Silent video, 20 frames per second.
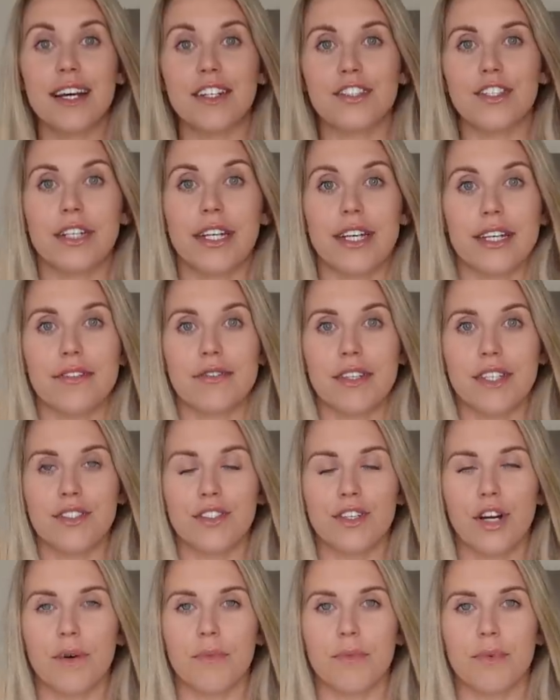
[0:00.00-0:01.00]
actually, this
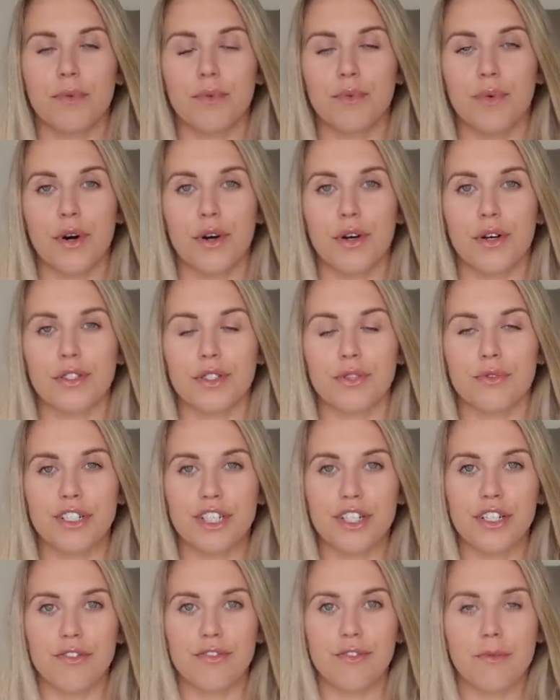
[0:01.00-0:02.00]
top was
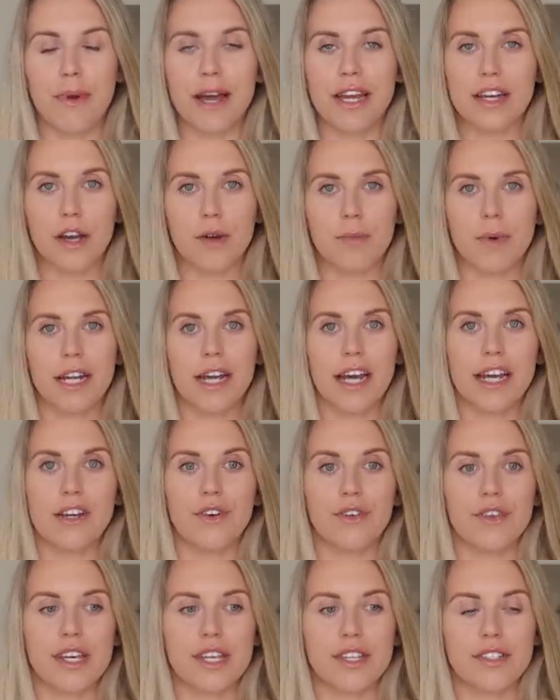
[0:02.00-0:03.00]
originally from Mango, but I
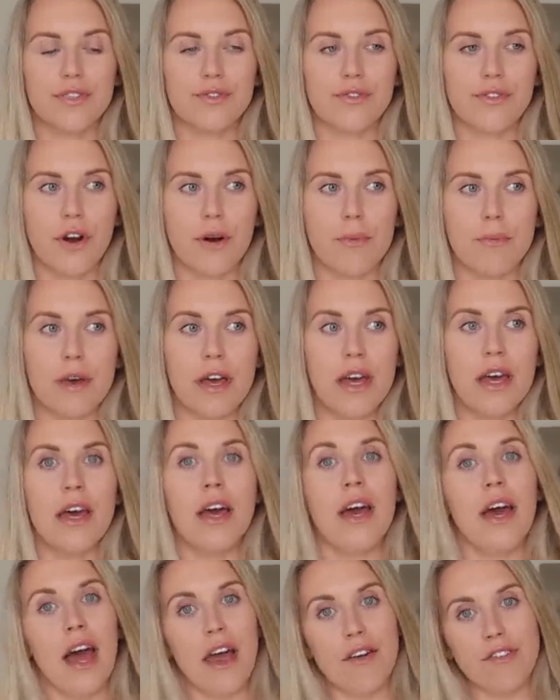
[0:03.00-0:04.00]
got this from
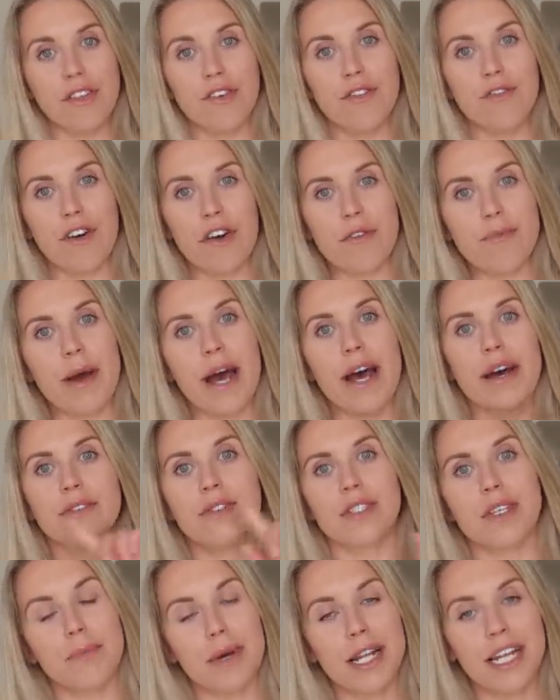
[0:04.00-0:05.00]
everything five
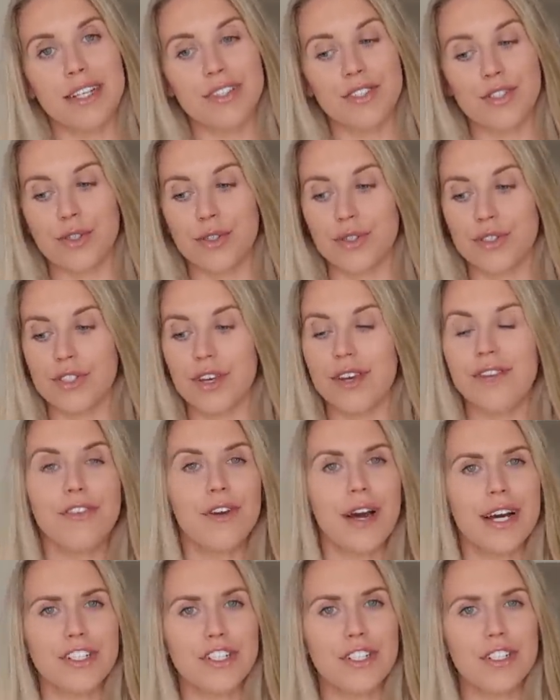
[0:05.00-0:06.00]
pounds in my last haul so if
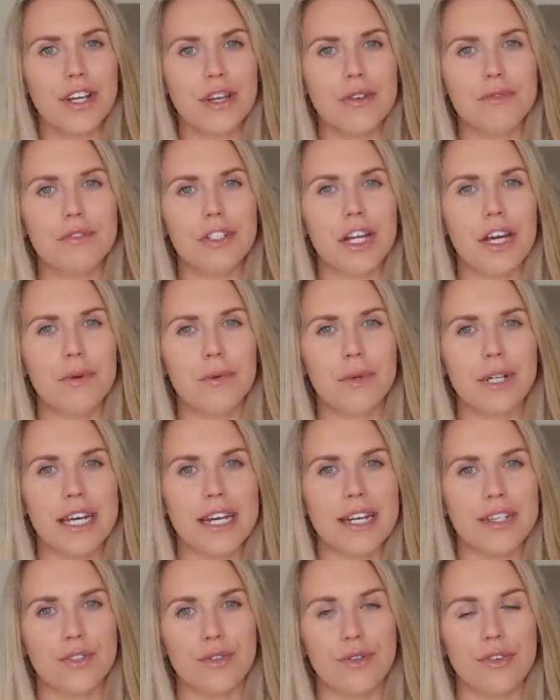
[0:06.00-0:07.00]
you actually don't know what it
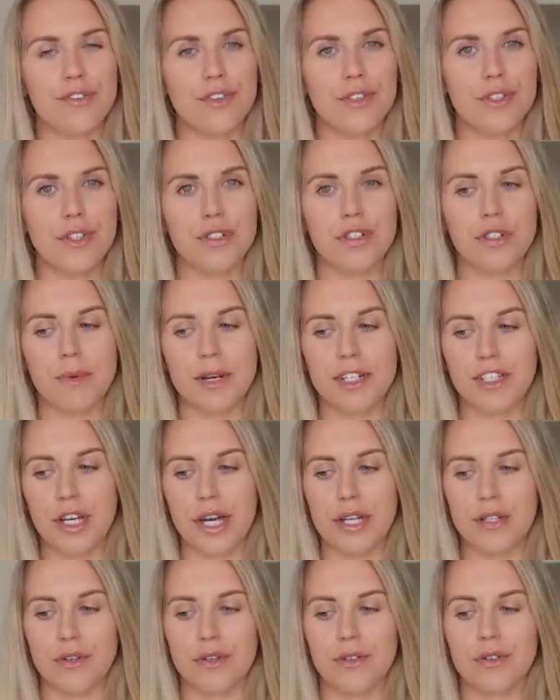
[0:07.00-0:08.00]
is or if you're new to my
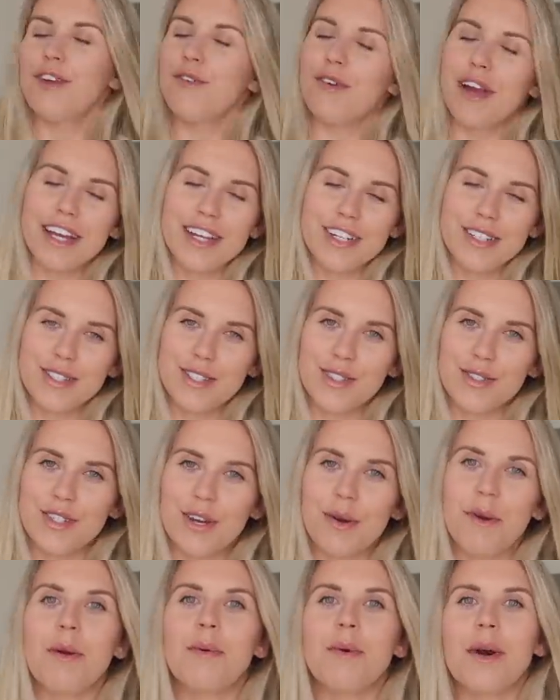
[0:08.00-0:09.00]
channel the regulars will
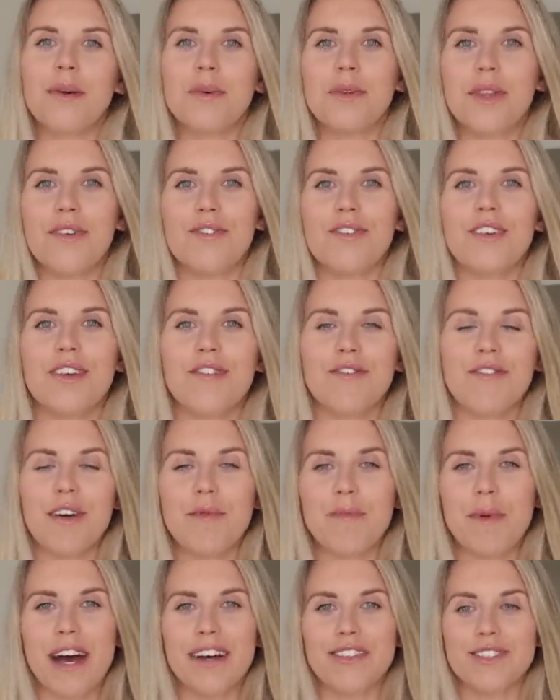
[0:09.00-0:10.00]
know i work with everything
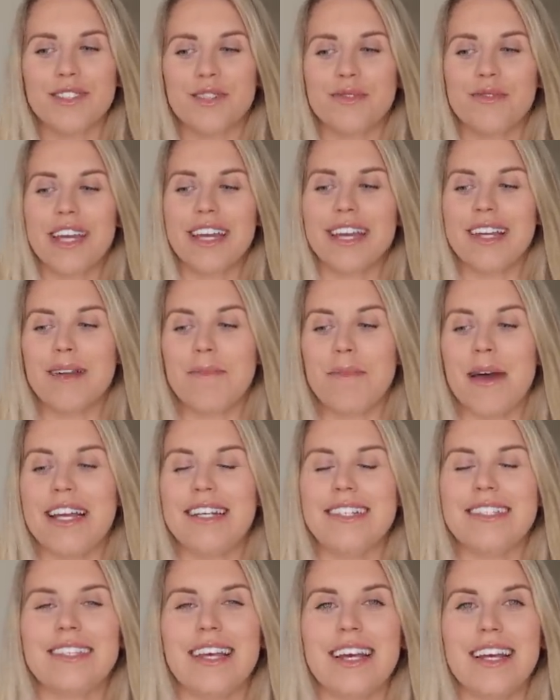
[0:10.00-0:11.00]
five pounds on a regular
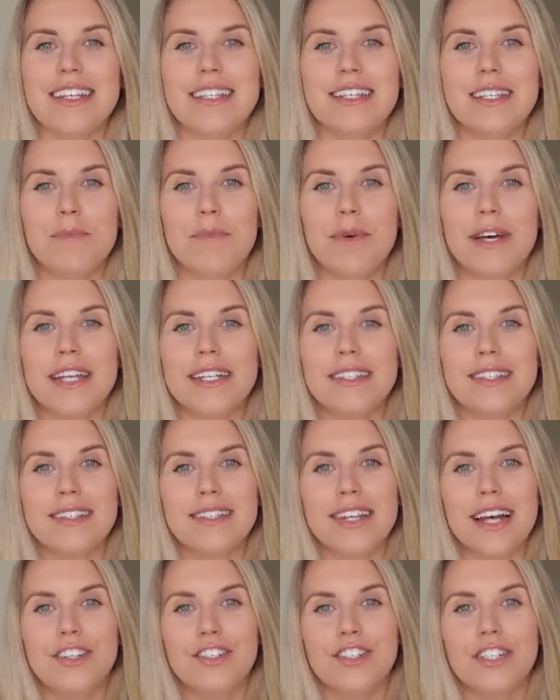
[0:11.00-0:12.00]
basis but it's
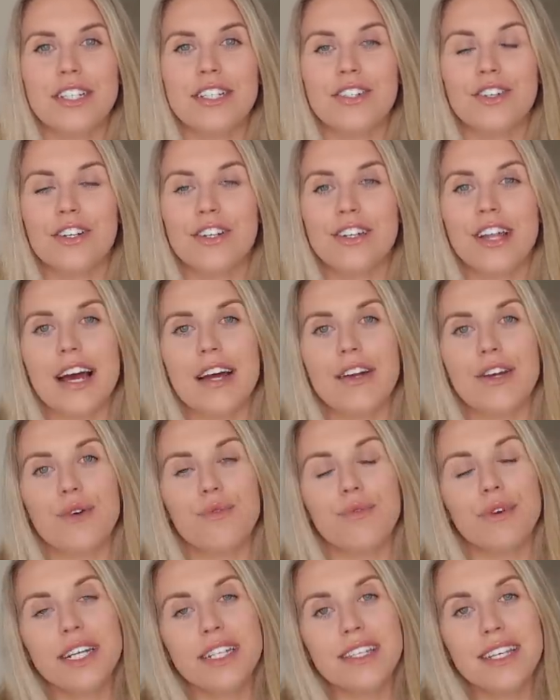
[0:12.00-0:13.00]
essentially an online
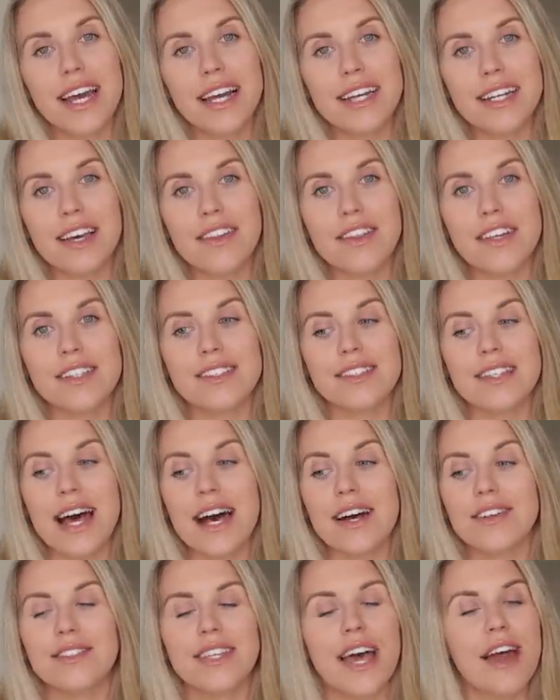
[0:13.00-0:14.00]
retailer that
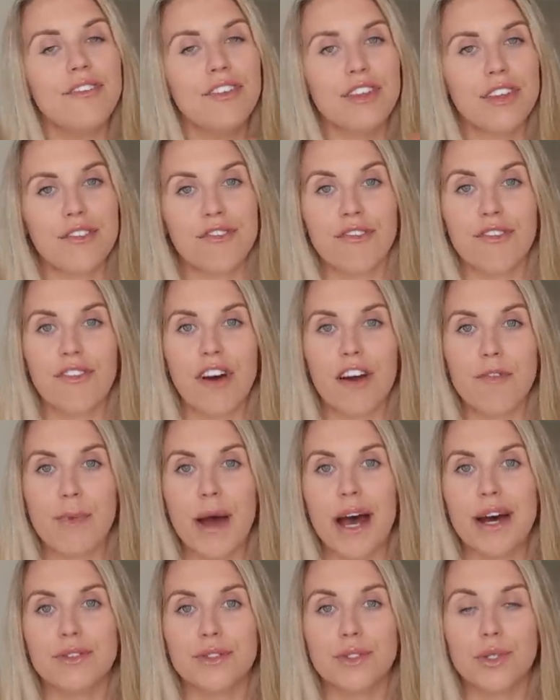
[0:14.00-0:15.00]
sells everything for five
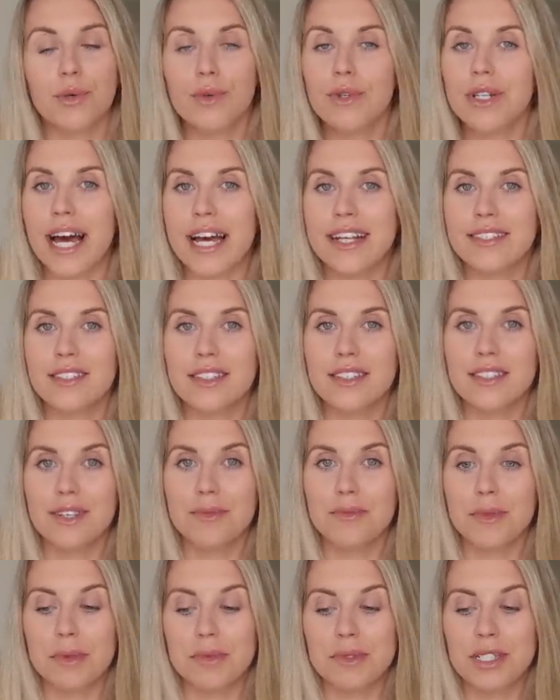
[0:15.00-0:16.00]
pounds or less because
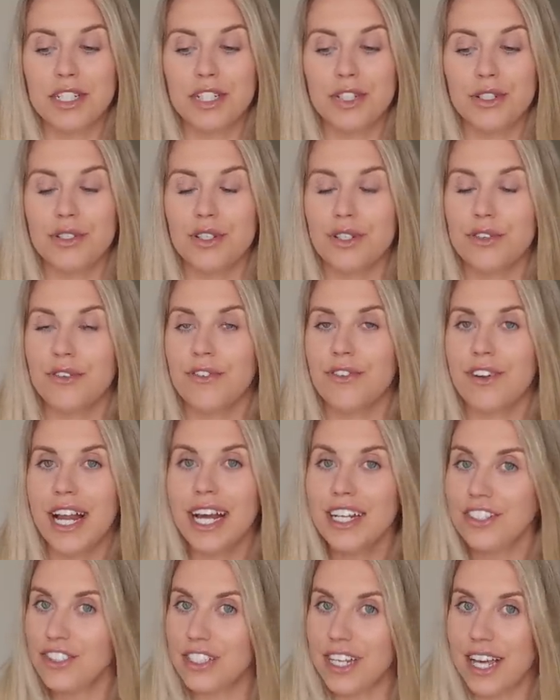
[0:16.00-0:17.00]
sometimes they do do
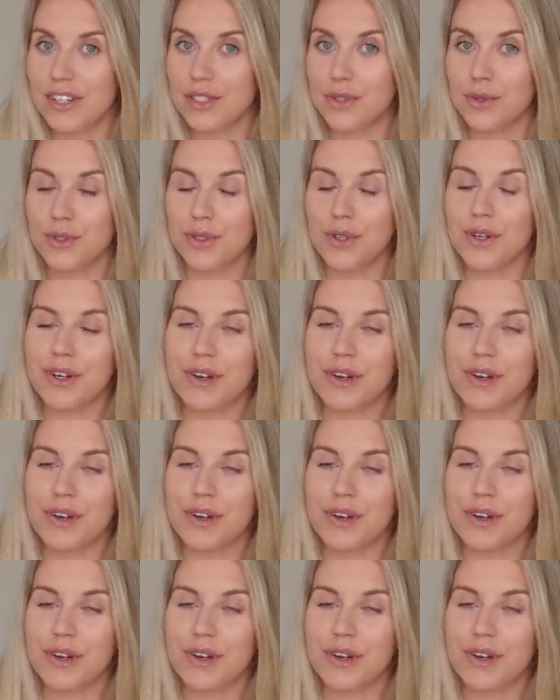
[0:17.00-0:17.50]
flash sales which are